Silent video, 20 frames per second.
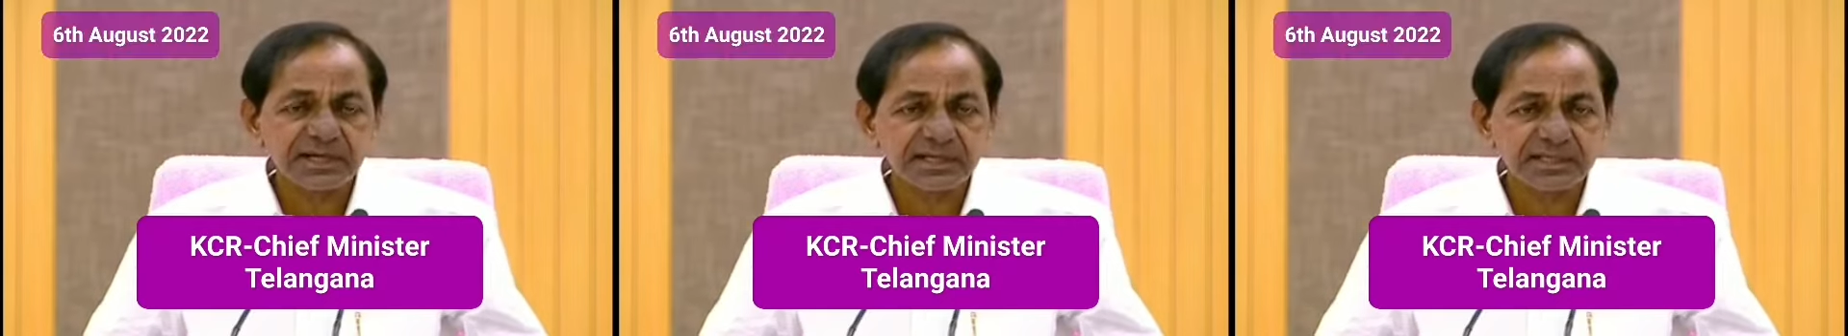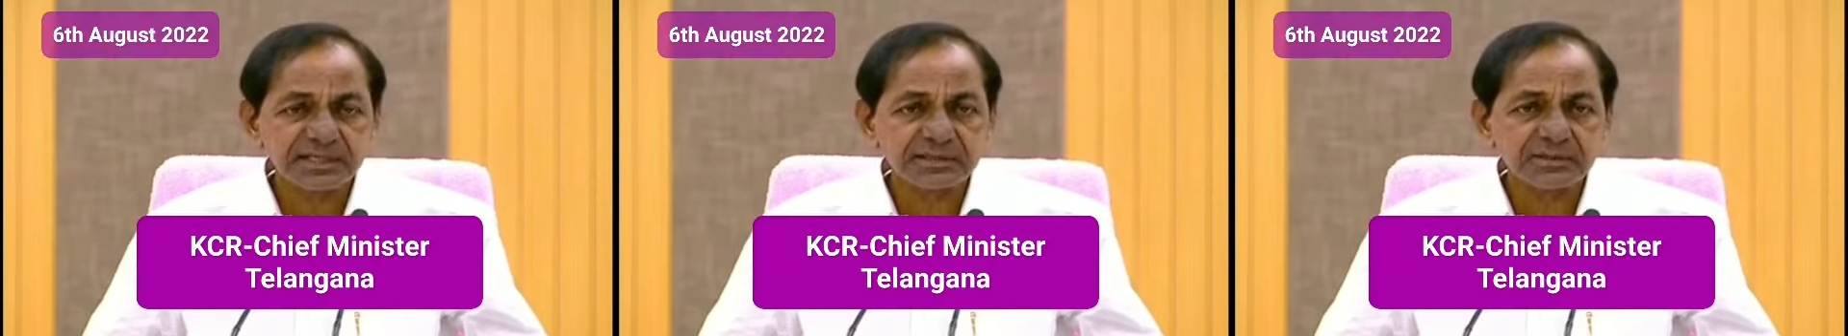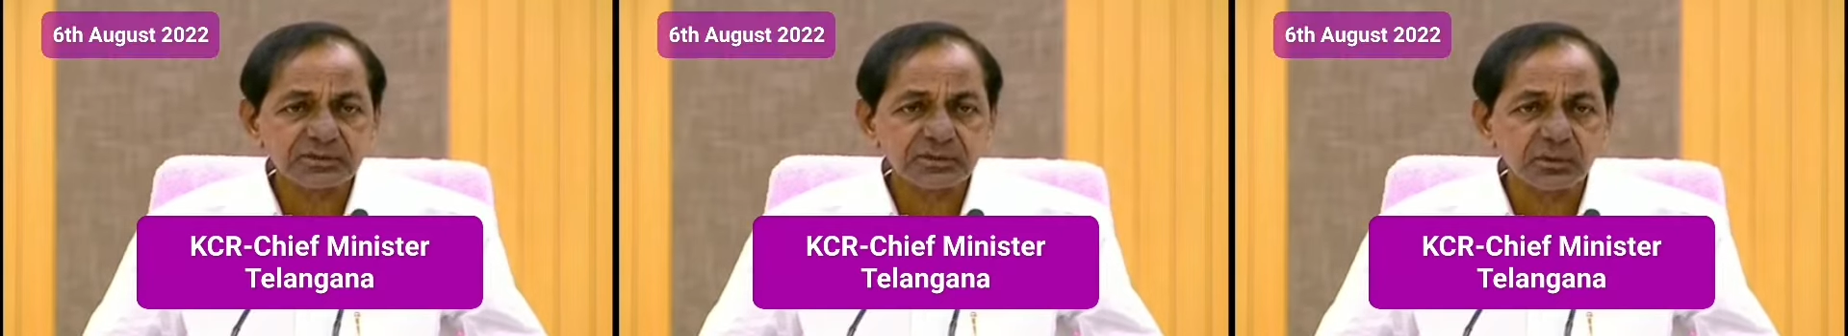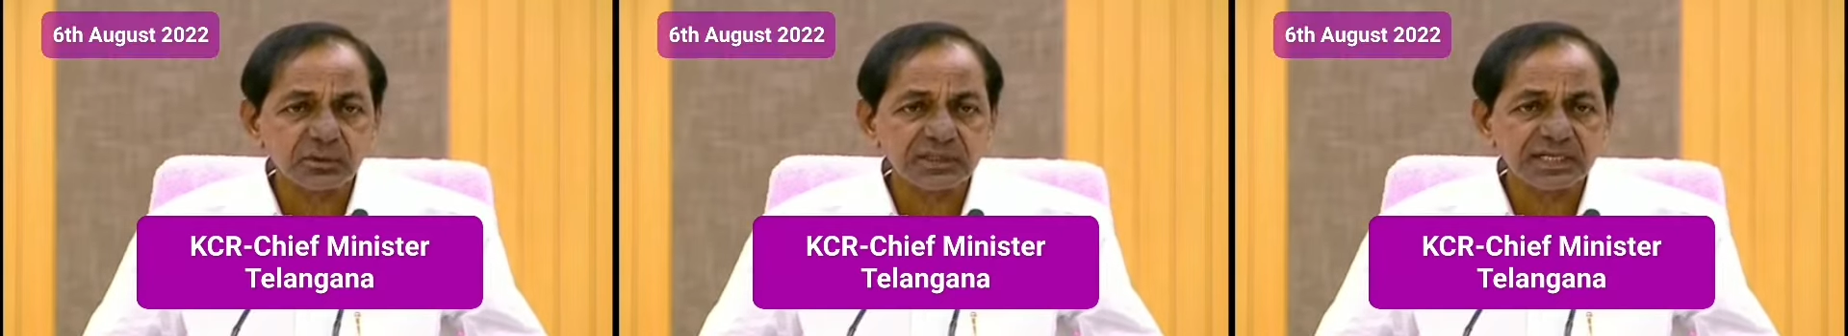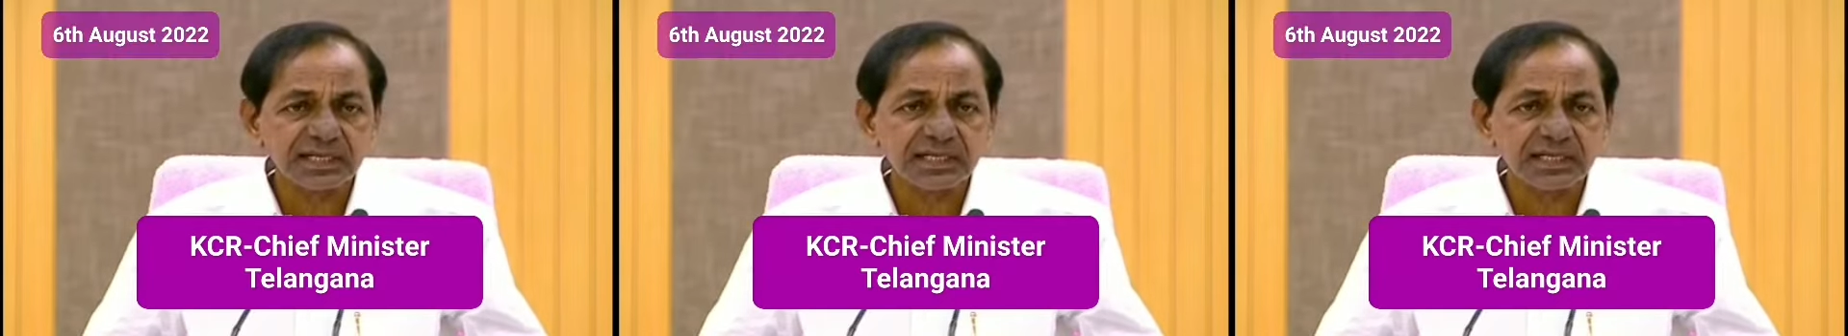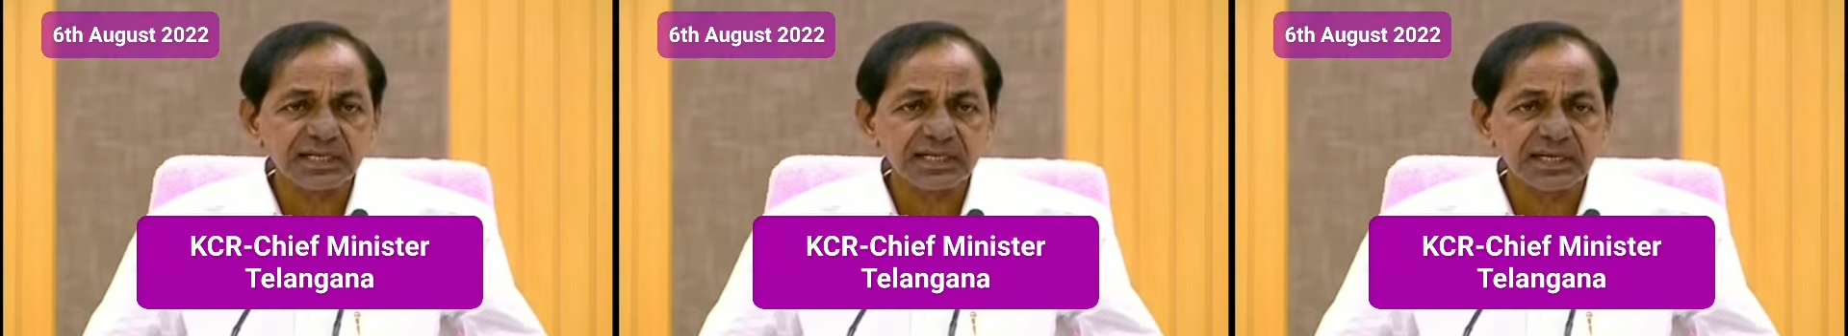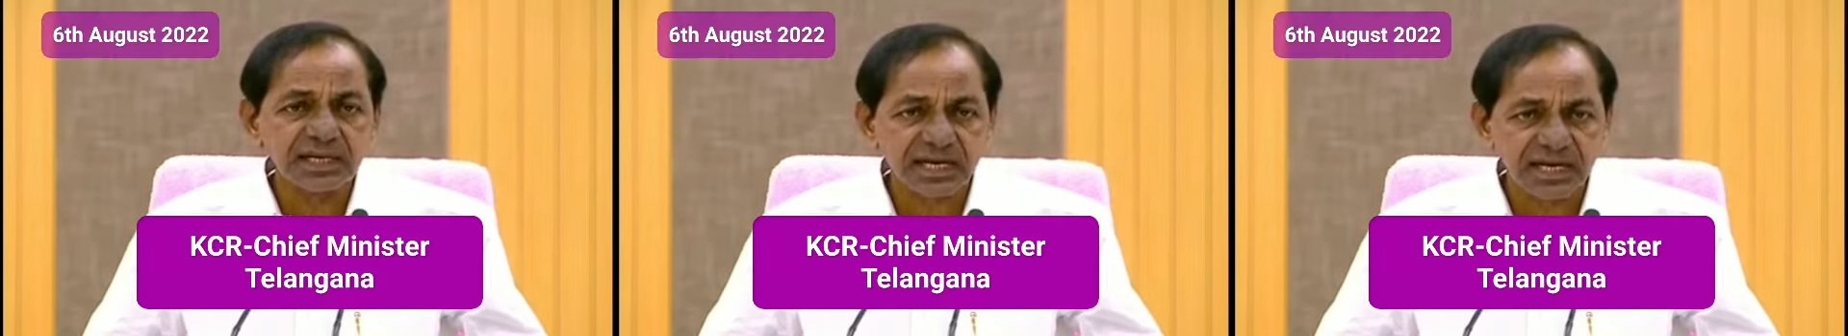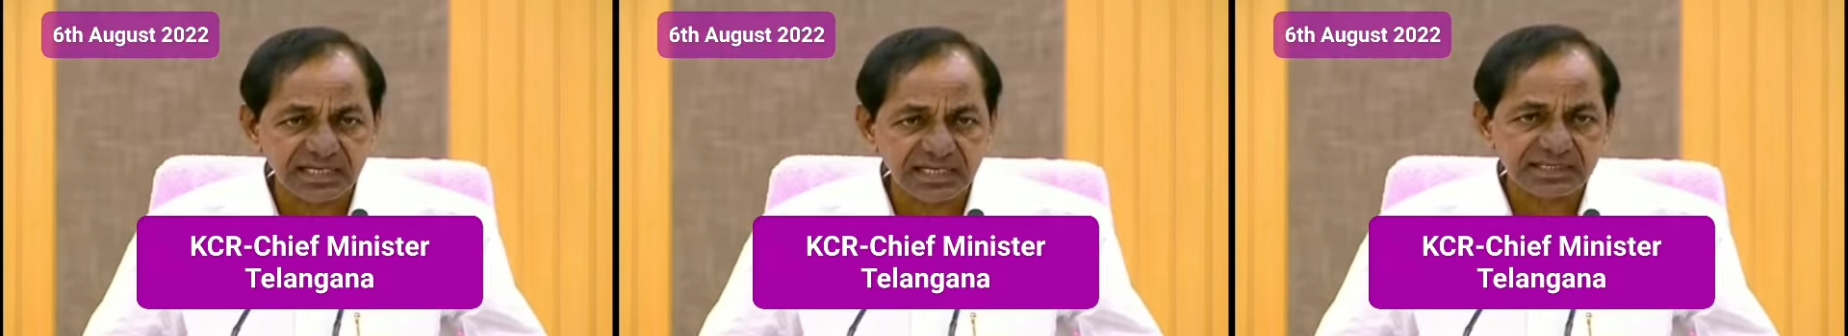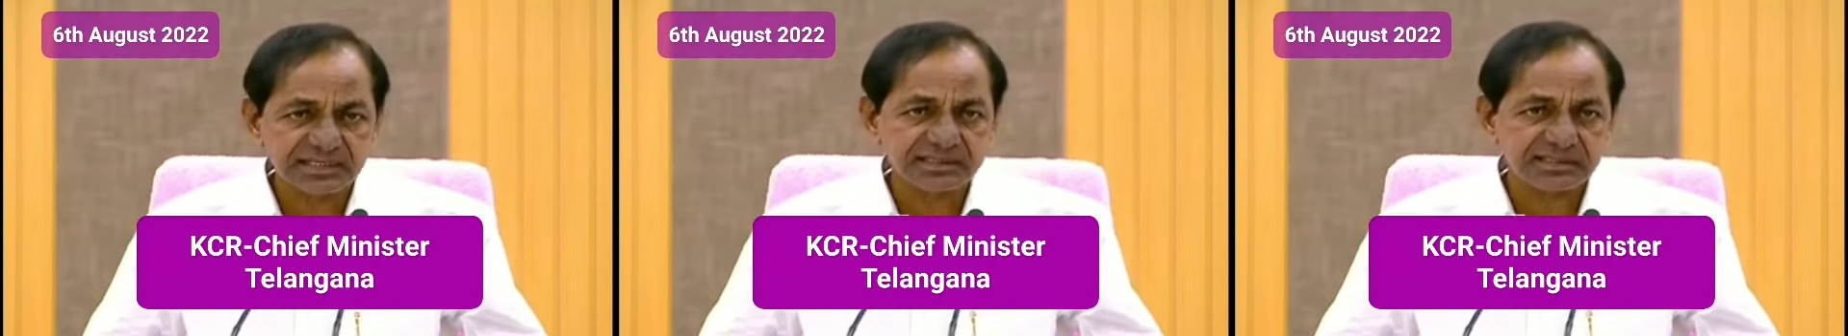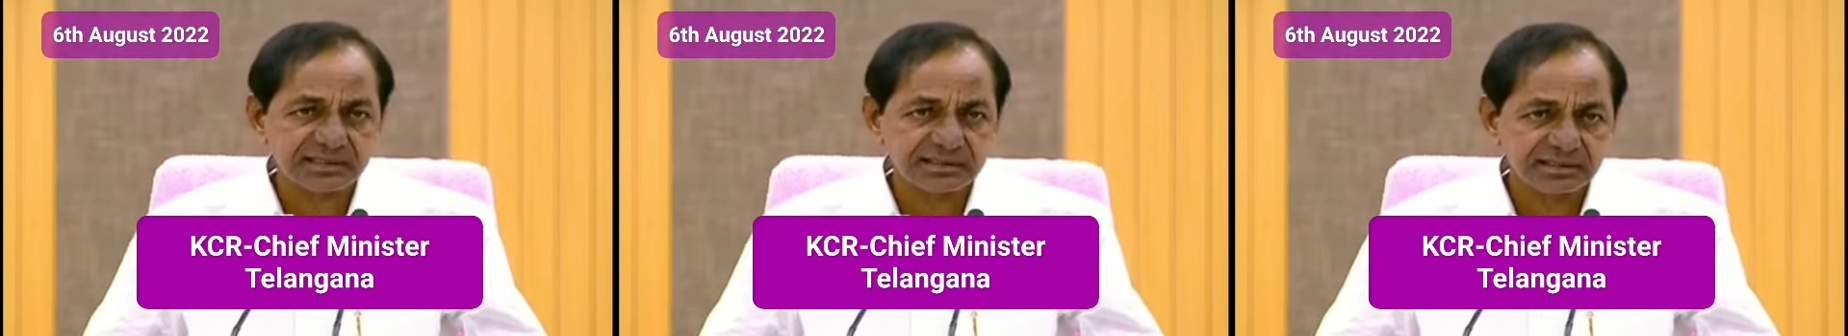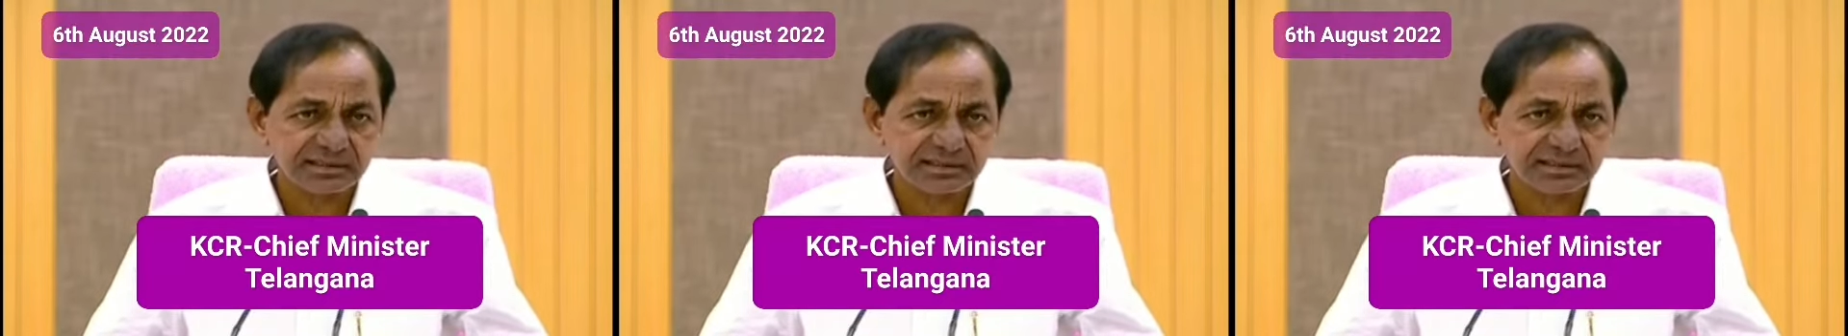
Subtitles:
is totally lost